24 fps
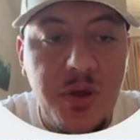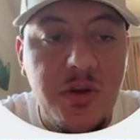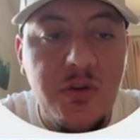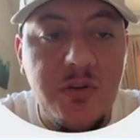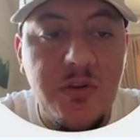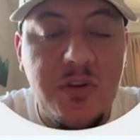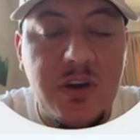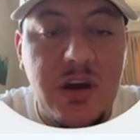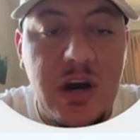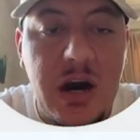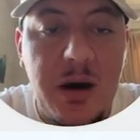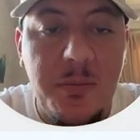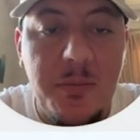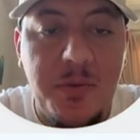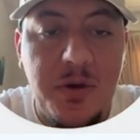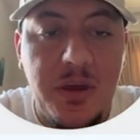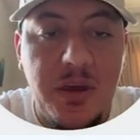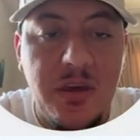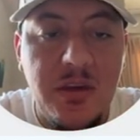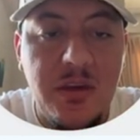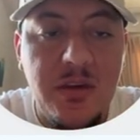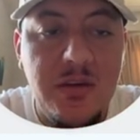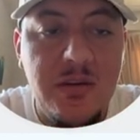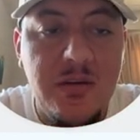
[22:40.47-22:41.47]
good
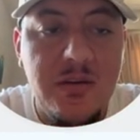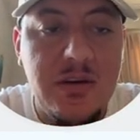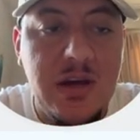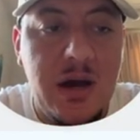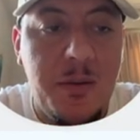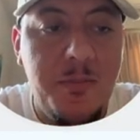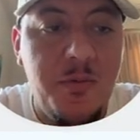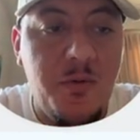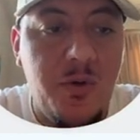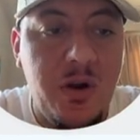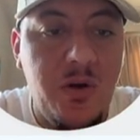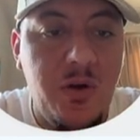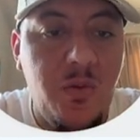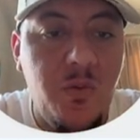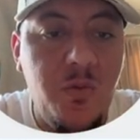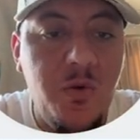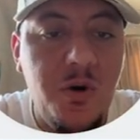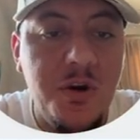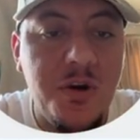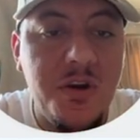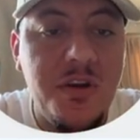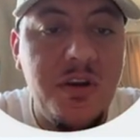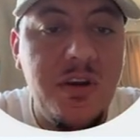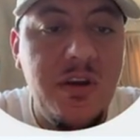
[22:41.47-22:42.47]
copyrighted
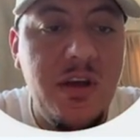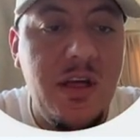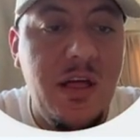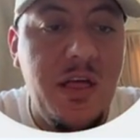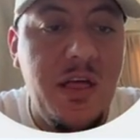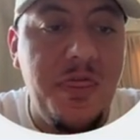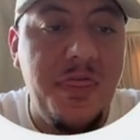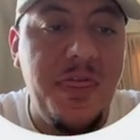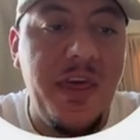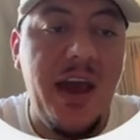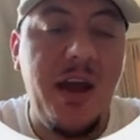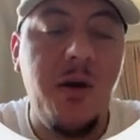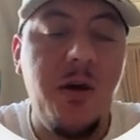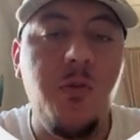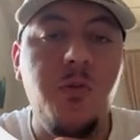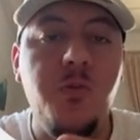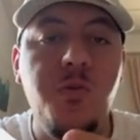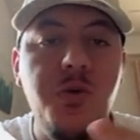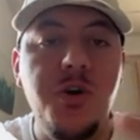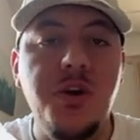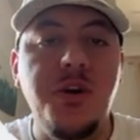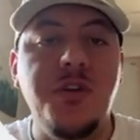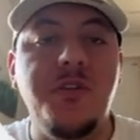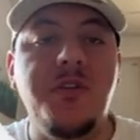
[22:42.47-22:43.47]
work that
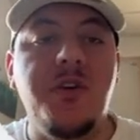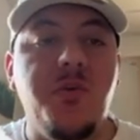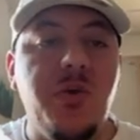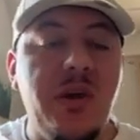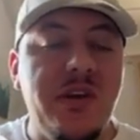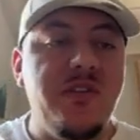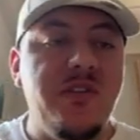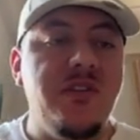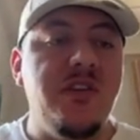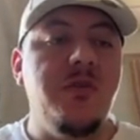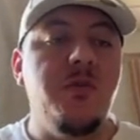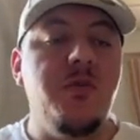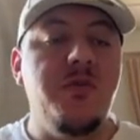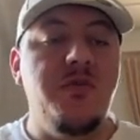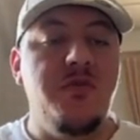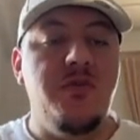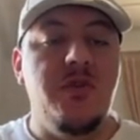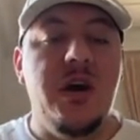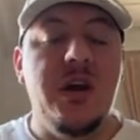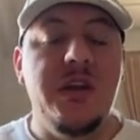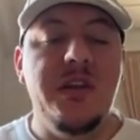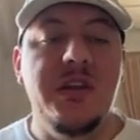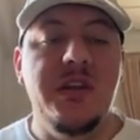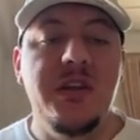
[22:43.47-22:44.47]
would resonate with your
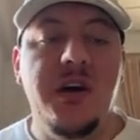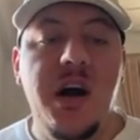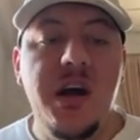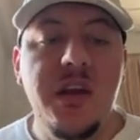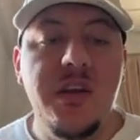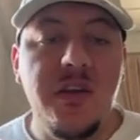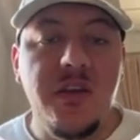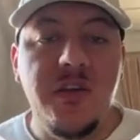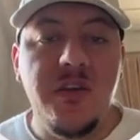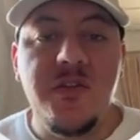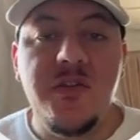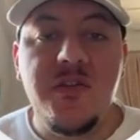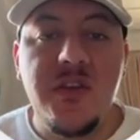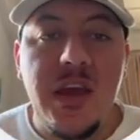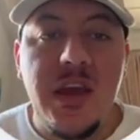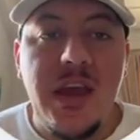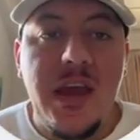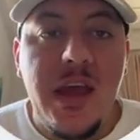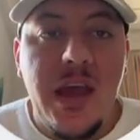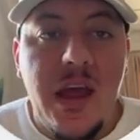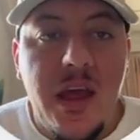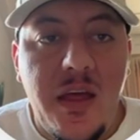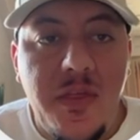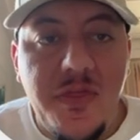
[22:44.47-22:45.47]
ideal audience,
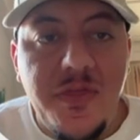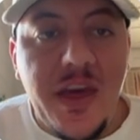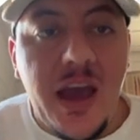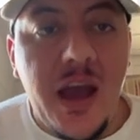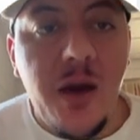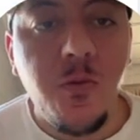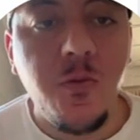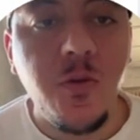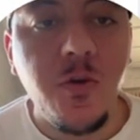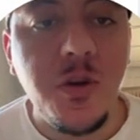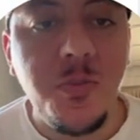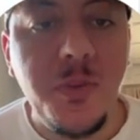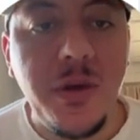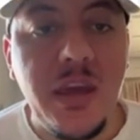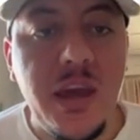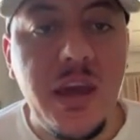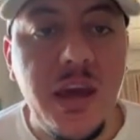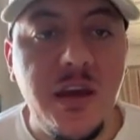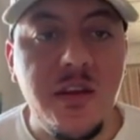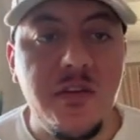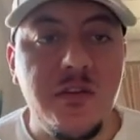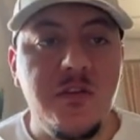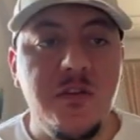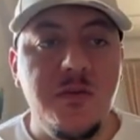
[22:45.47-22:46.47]
and that would be
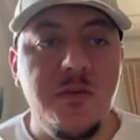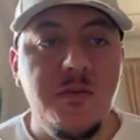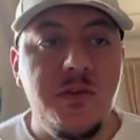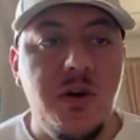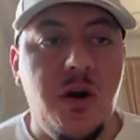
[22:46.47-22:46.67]
it.